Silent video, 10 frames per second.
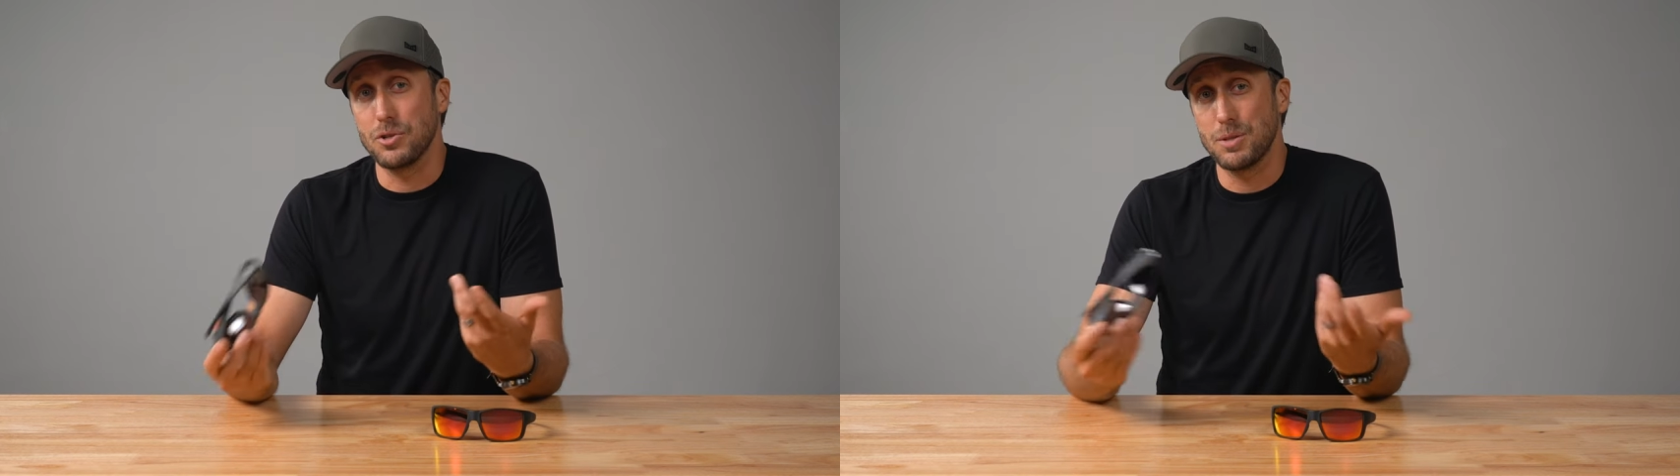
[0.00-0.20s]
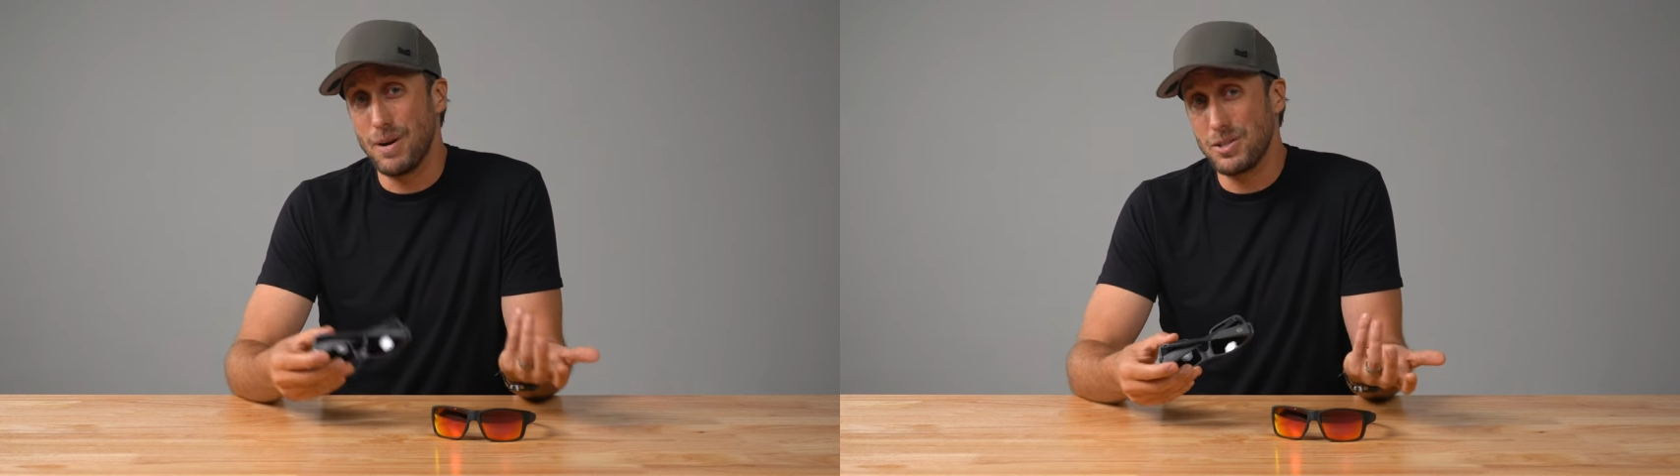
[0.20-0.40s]
or
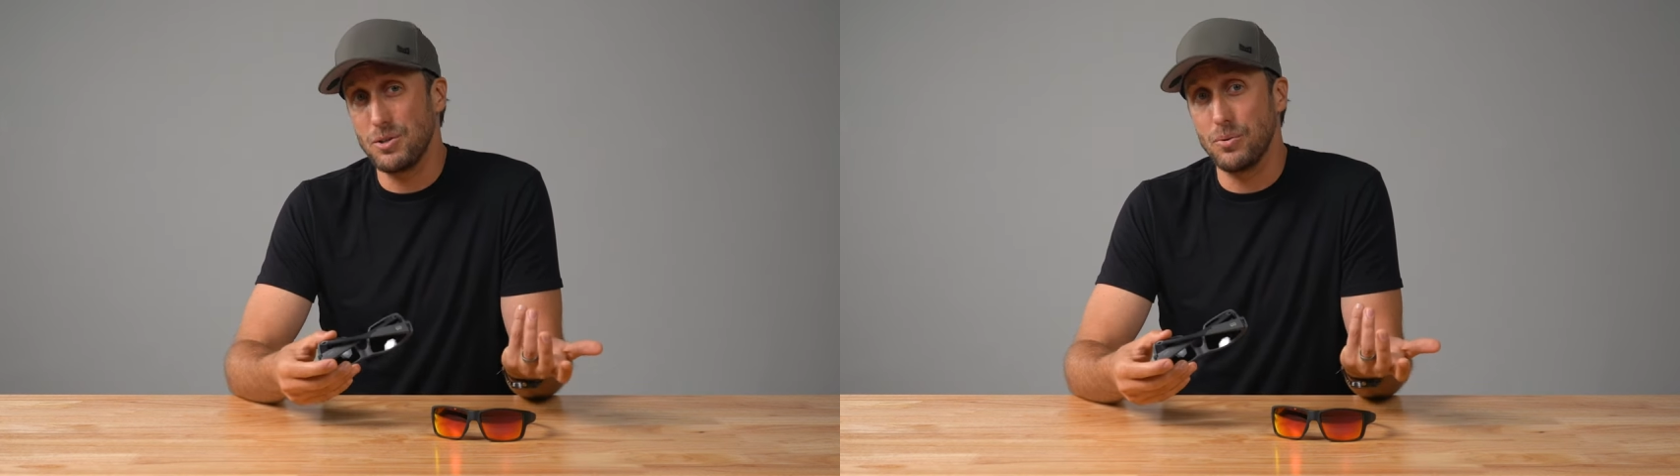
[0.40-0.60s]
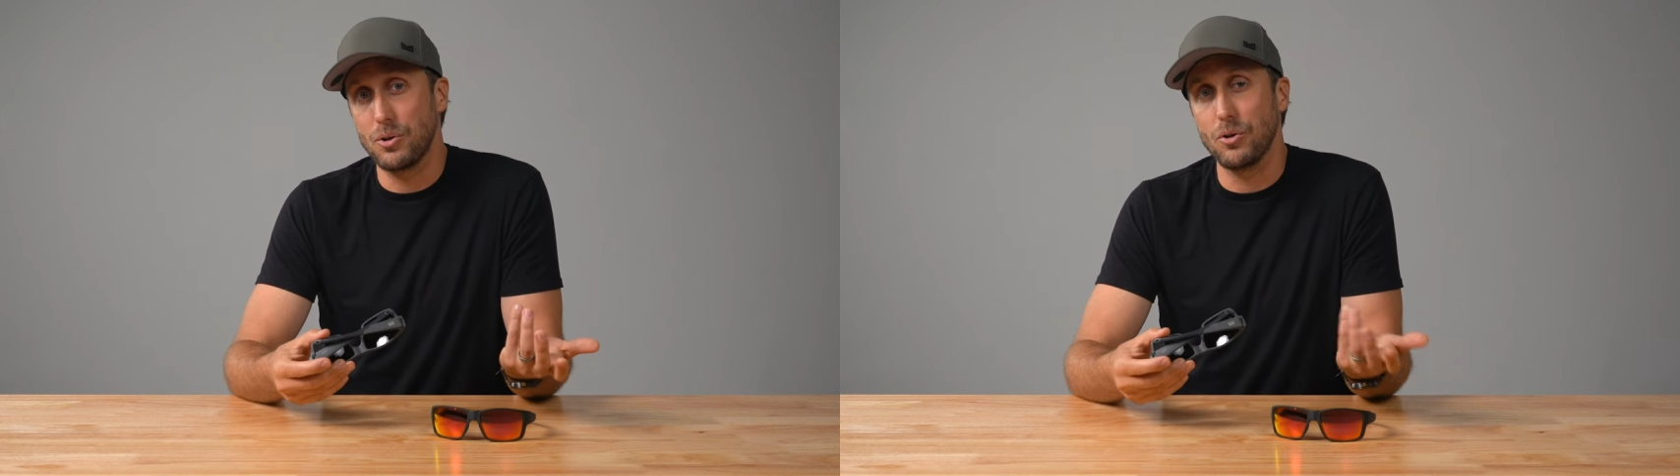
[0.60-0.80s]
smudging
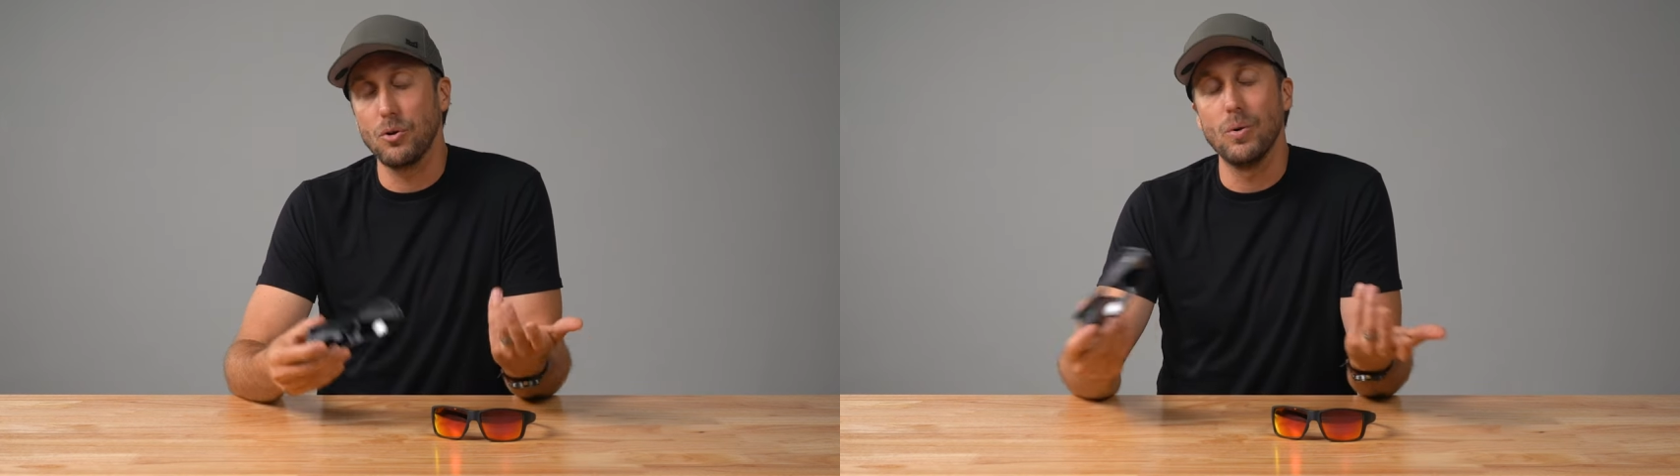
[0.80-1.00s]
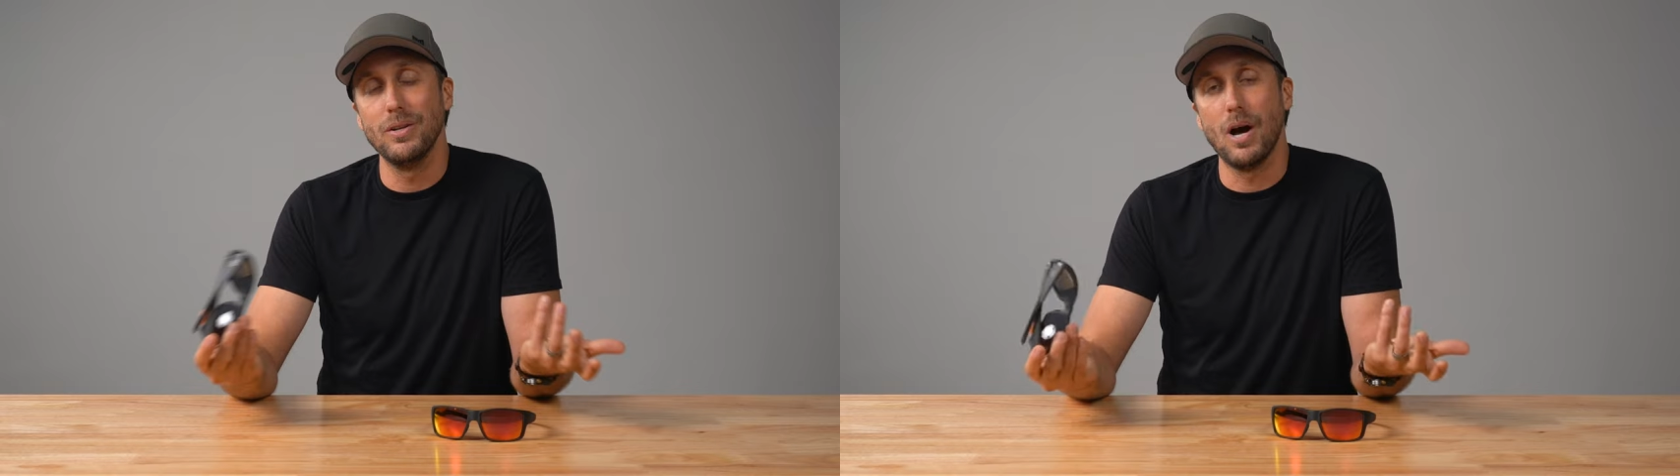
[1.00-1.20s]
to occur
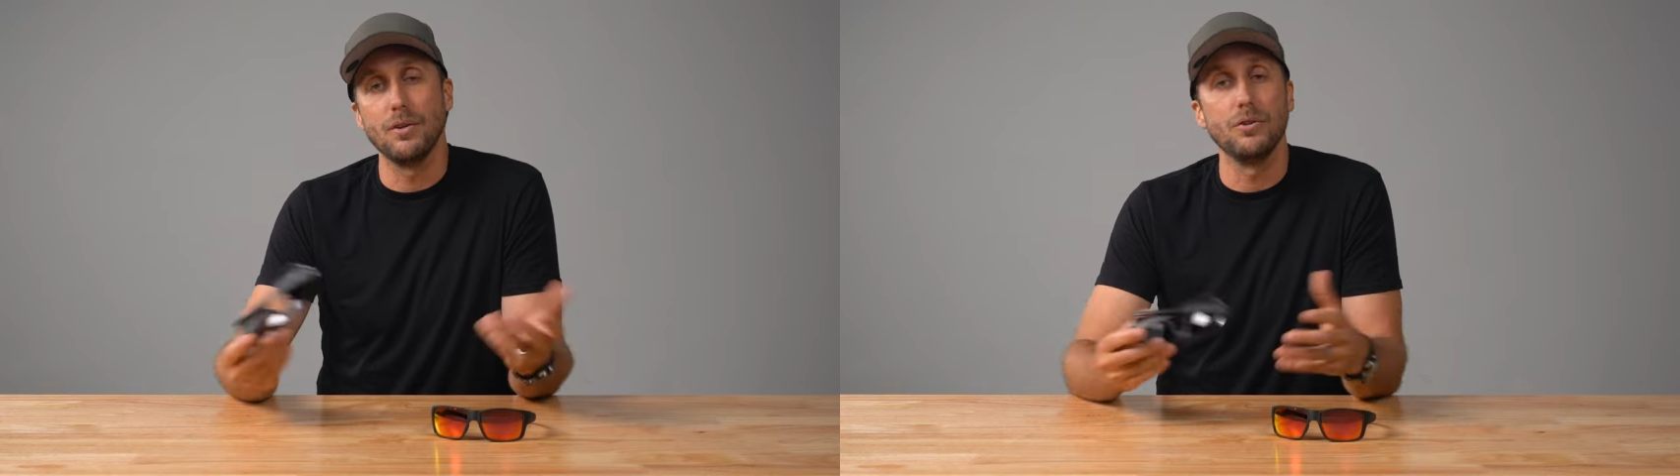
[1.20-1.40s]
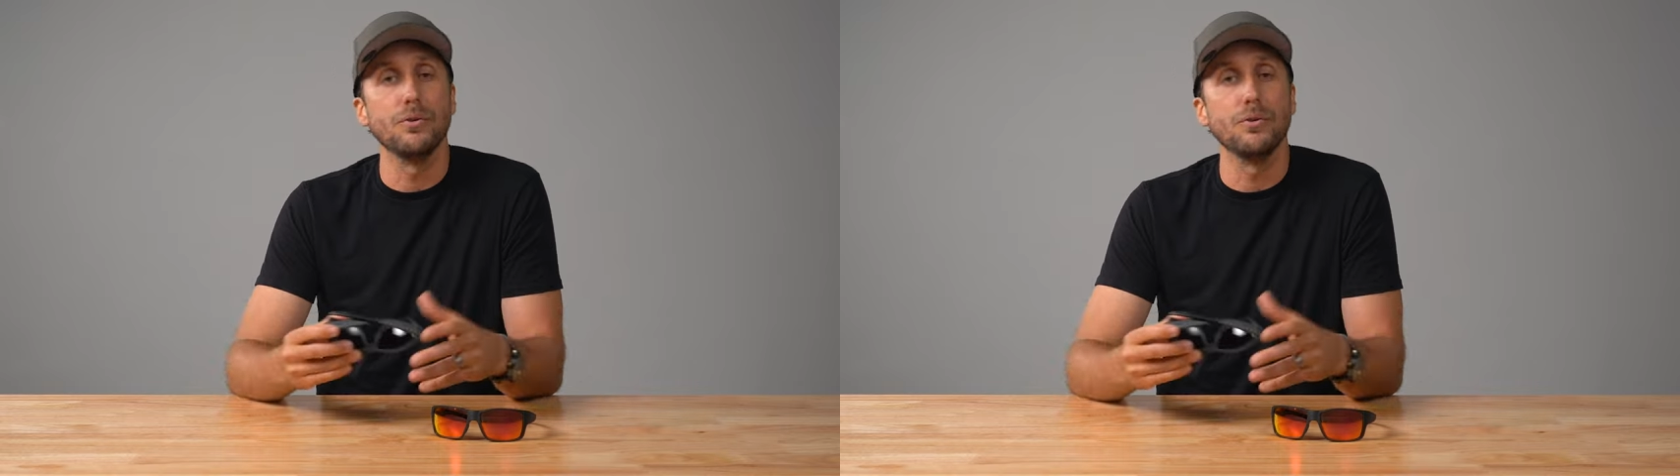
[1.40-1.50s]
when not in